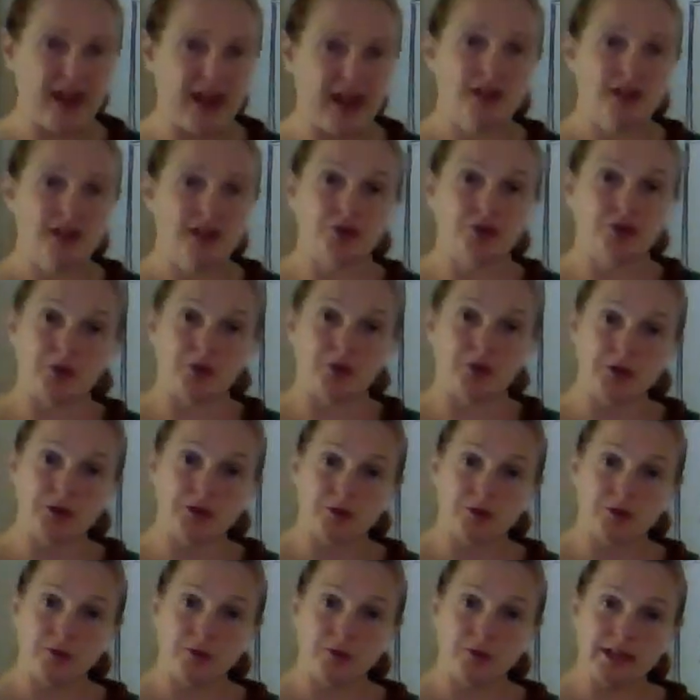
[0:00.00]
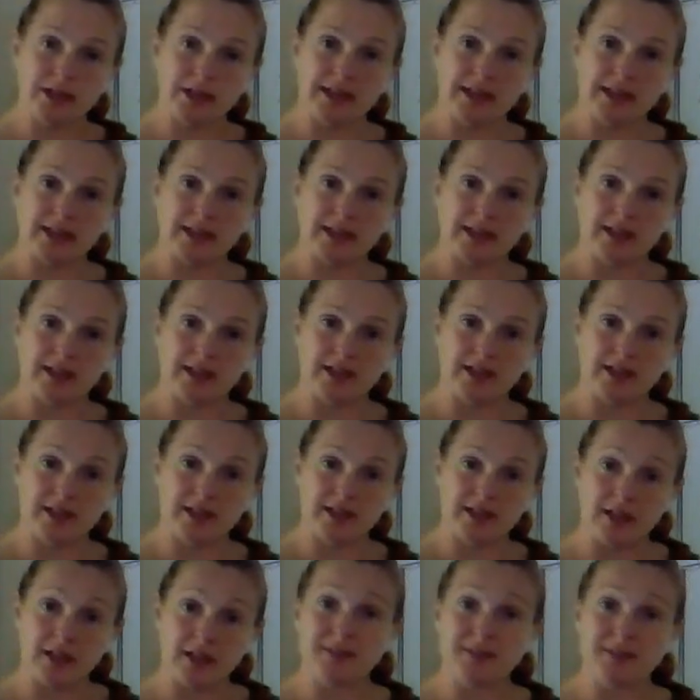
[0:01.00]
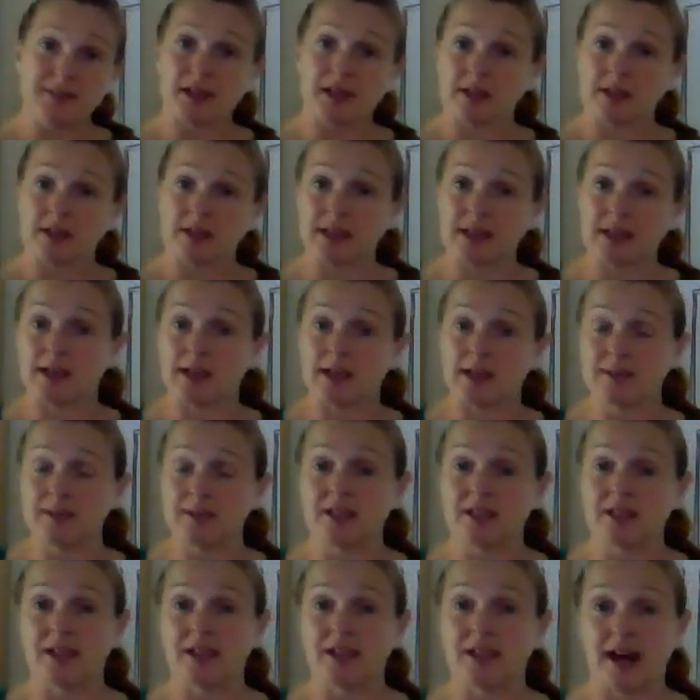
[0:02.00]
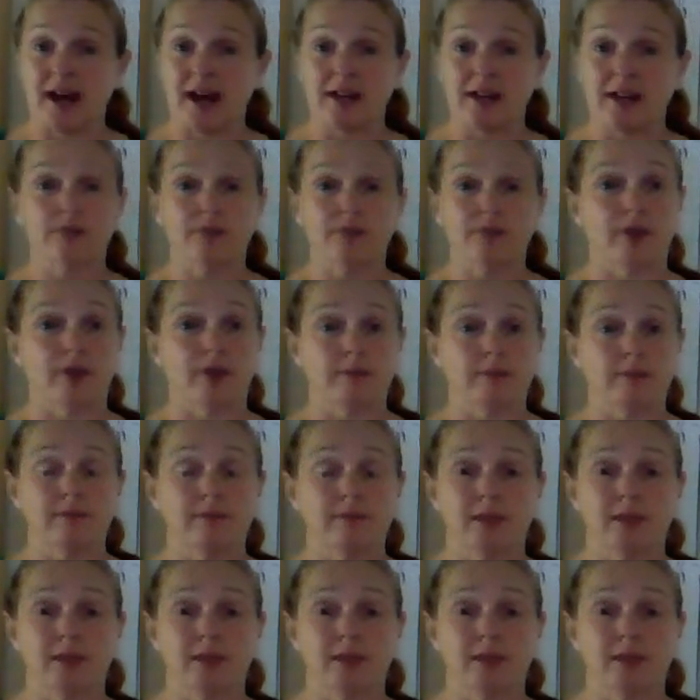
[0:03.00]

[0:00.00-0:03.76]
So those are really the steps that lead up to dying from